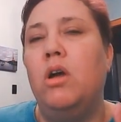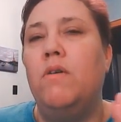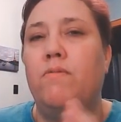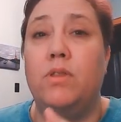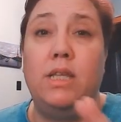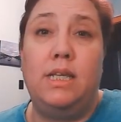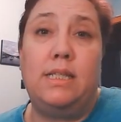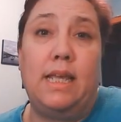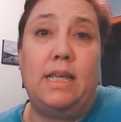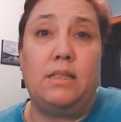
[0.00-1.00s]
for these
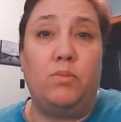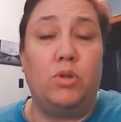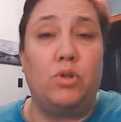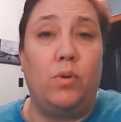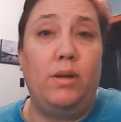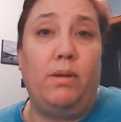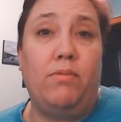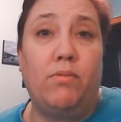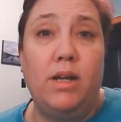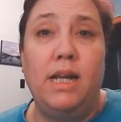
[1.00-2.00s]
days. The book's going to be
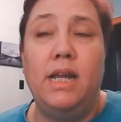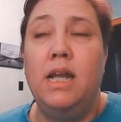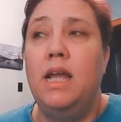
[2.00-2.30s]
free.